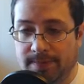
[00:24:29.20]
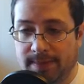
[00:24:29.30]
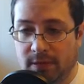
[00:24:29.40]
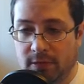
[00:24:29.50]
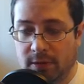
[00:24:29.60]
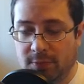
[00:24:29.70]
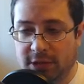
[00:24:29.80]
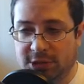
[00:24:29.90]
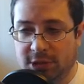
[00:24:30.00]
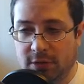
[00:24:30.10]
So I'm
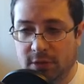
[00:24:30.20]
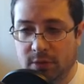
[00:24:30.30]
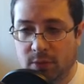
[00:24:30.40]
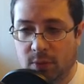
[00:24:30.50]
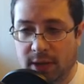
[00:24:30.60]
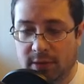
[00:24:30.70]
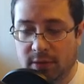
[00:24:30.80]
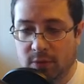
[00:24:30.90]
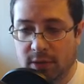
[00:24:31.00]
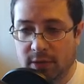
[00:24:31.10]
pretty sure white
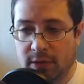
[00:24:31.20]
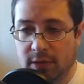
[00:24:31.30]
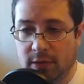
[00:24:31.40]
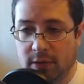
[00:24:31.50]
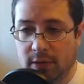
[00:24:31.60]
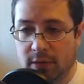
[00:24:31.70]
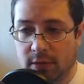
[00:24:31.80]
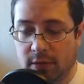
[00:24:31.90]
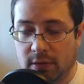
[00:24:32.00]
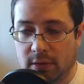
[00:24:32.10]
is winning here.
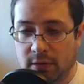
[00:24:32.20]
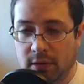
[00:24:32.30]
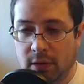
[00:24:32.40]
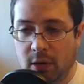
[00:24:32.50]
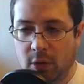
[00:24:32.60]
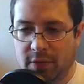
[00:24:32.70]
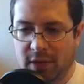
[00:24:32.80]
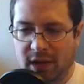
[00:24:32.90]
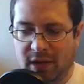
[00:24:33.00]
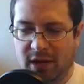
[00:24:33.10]
Oh,
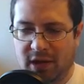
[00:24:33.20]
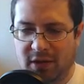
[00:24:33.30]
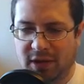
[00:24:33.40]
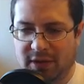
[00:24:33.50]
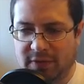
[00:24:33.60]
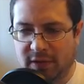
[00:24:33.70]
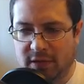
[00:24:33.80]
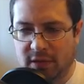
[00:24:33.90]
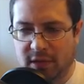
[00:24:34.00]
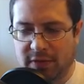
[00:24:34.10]
I don't like
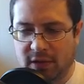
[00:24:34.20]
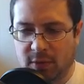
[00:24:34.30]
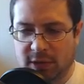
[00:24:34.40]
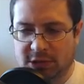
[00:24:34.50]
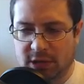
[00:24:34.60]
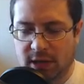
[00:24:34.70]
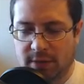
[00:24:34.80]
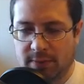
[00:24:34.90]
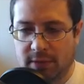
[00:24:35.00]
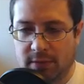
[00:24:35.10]
this. I think white should have
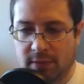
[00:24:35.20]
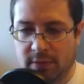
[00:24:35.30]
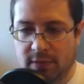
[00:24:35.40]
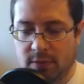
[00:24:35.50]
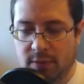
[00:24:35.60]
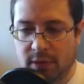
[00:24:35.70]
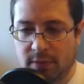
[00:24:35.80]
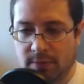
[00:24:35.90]
come in this way.